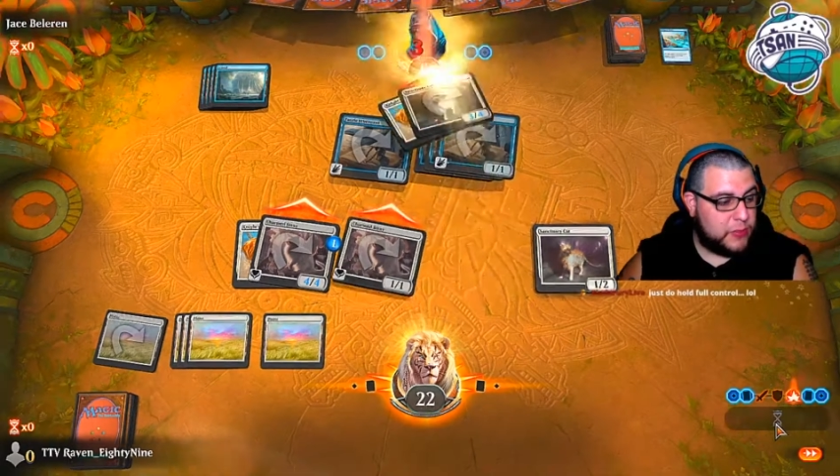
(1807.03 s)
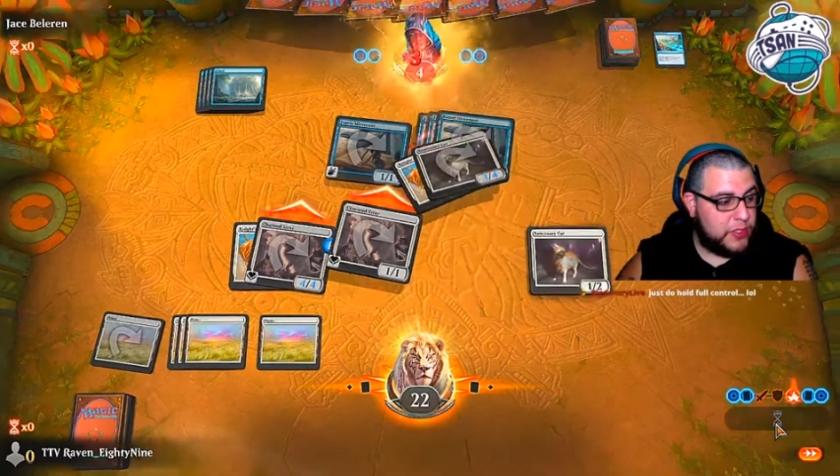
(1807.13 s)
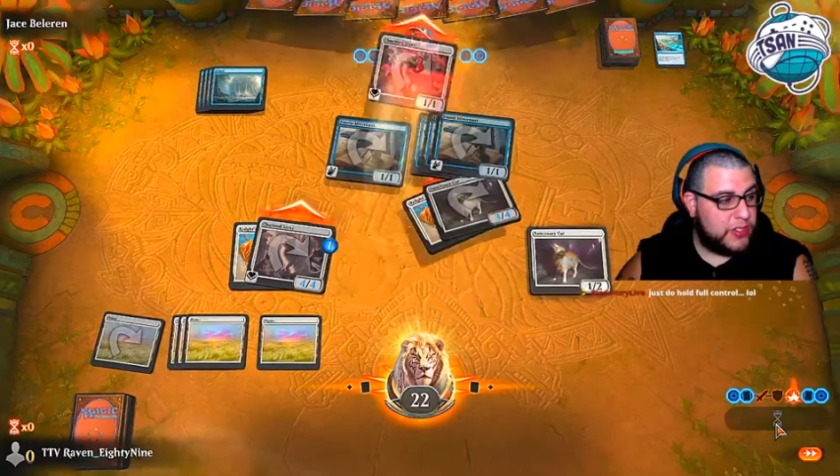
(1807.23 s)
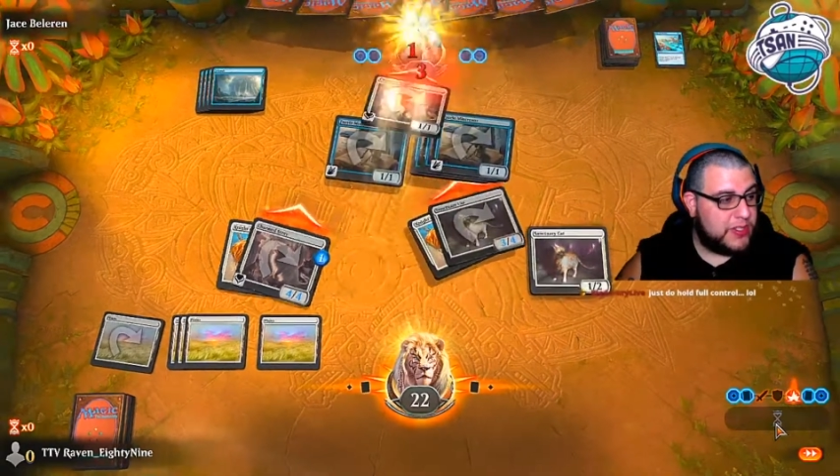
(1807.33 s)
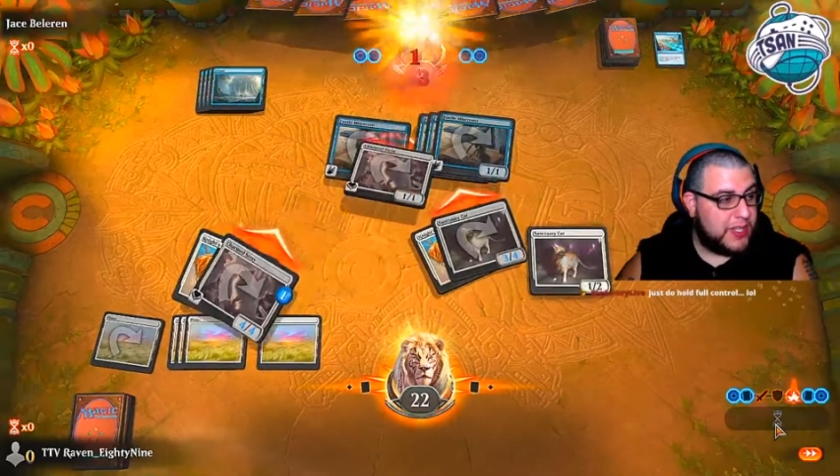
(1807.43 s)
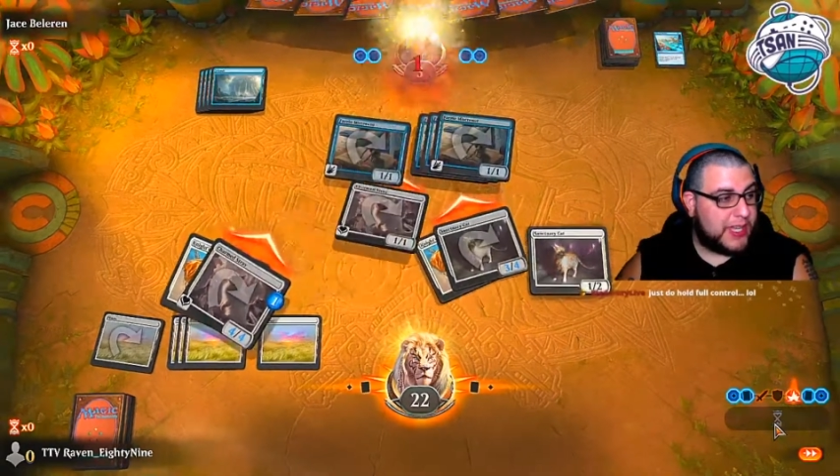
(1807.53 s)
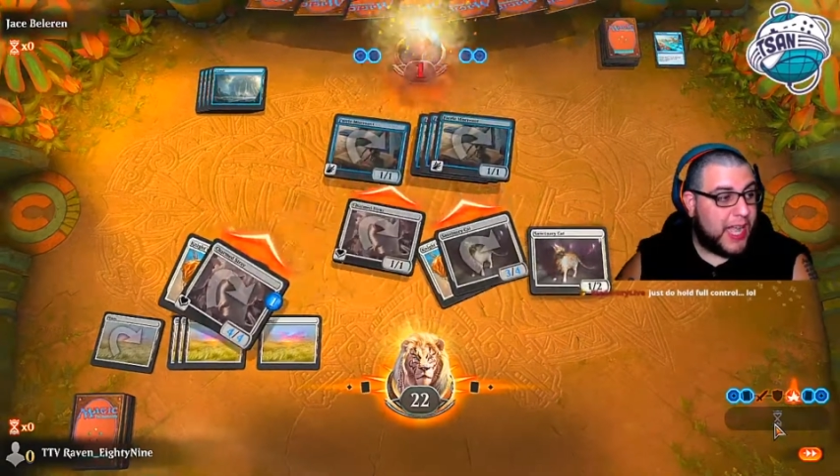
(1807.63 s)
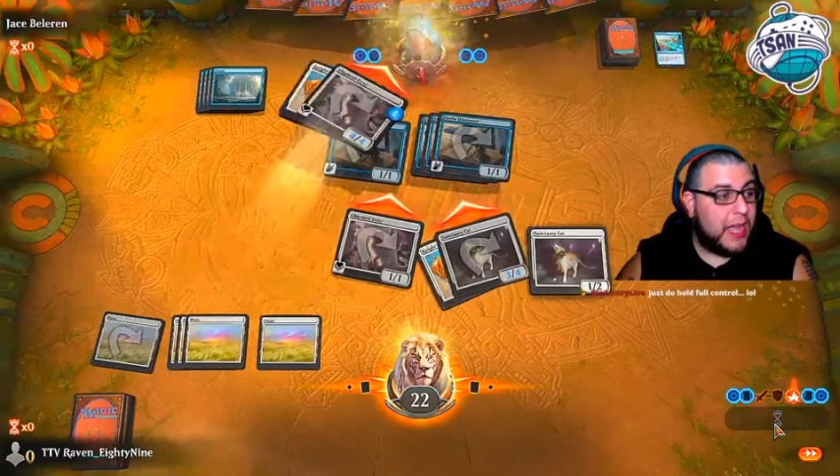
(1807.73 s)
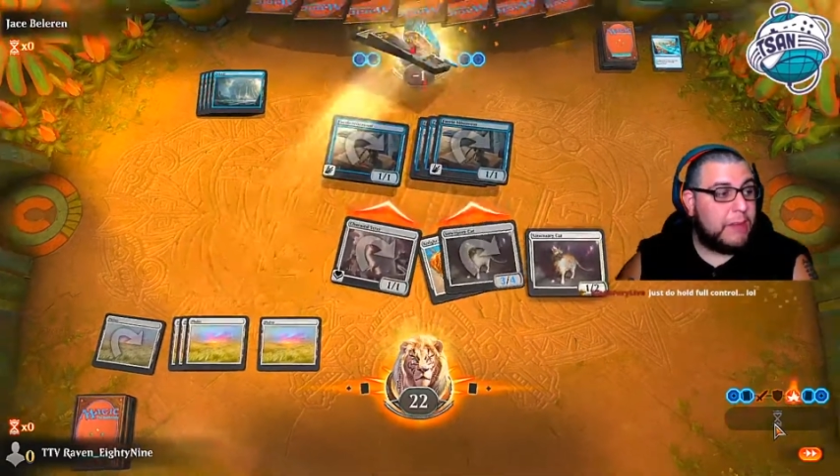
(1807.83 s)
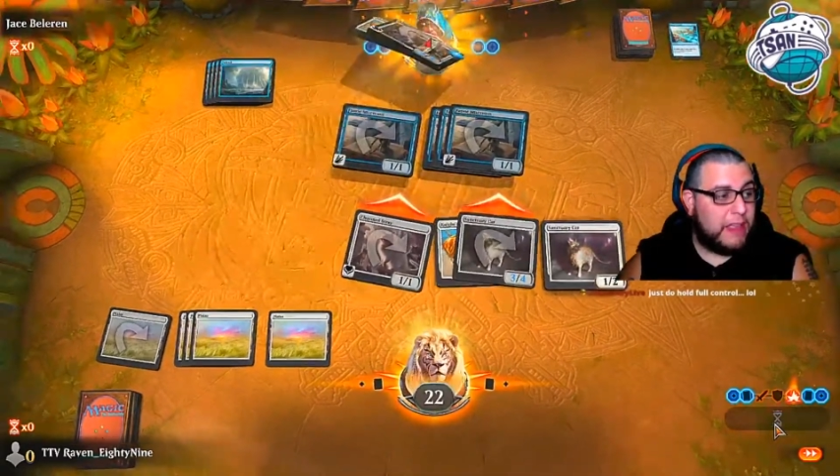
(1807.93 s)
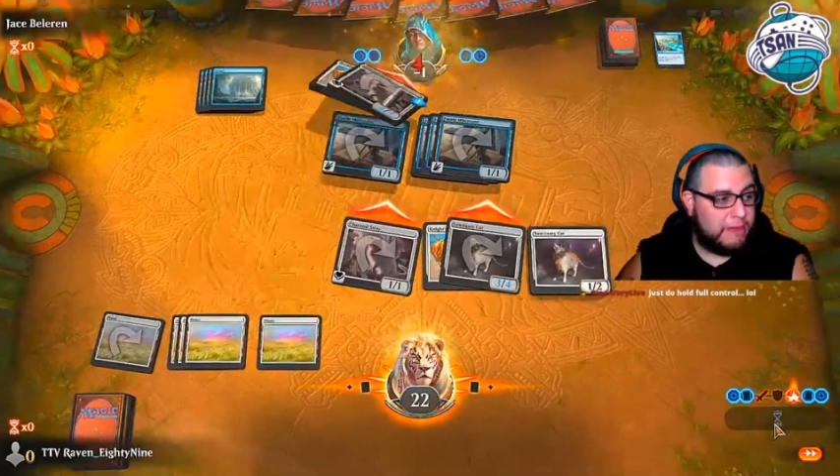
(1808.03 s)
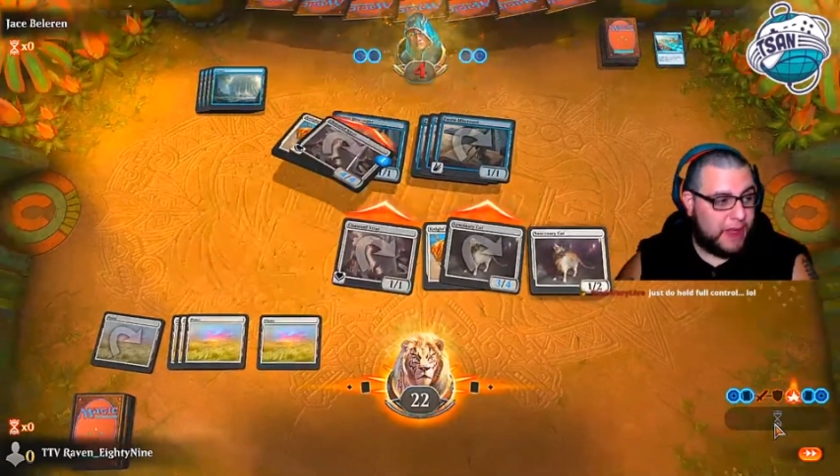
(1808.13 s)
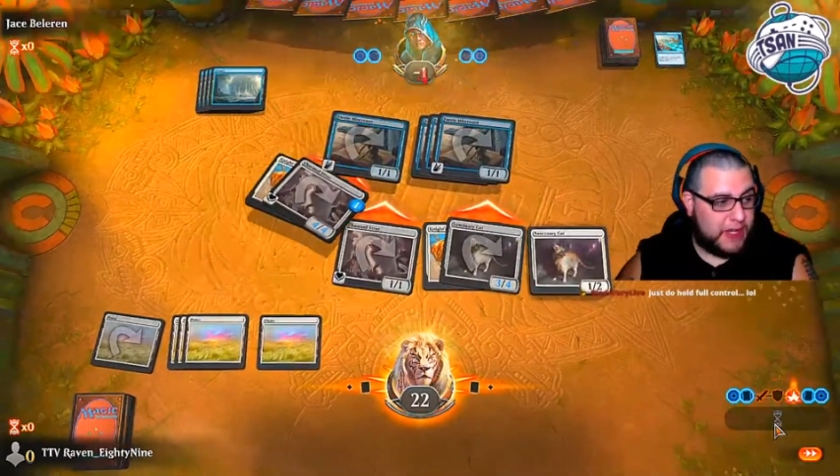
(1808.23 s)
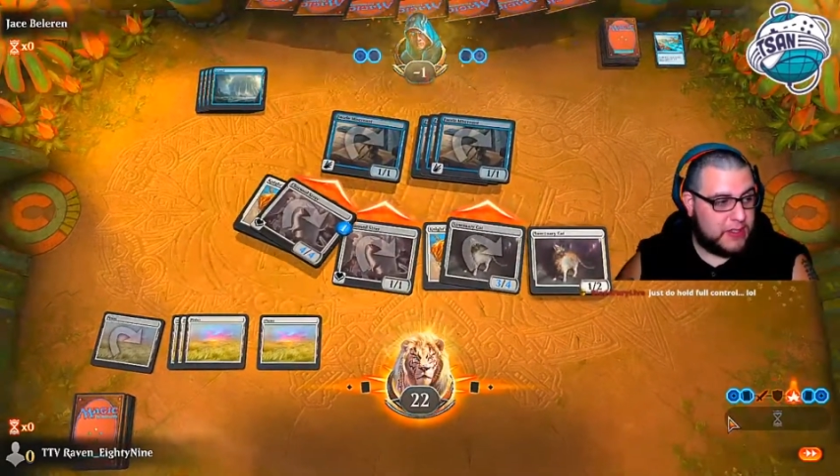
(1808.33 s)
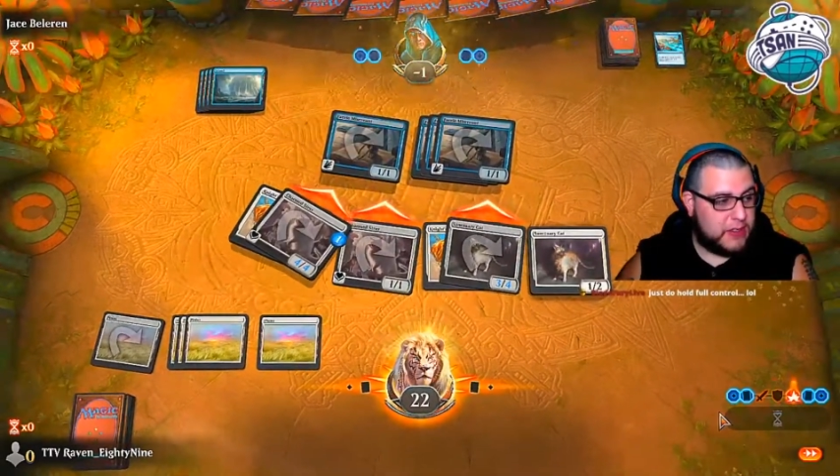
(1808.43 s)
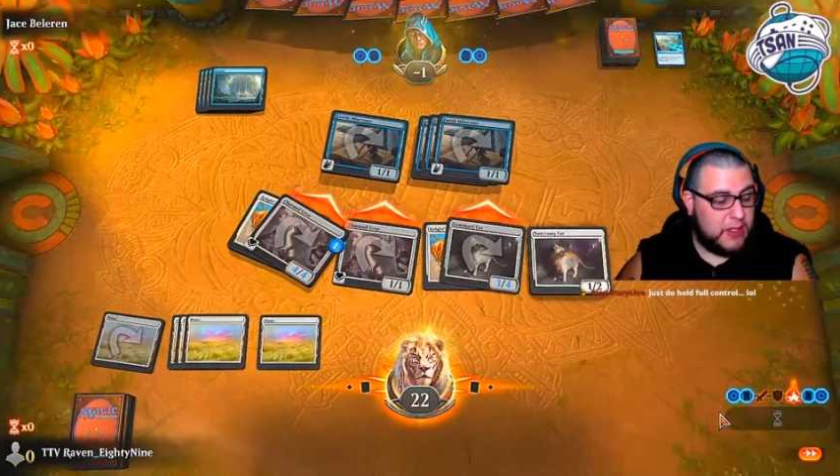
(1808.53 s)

which is the combat phase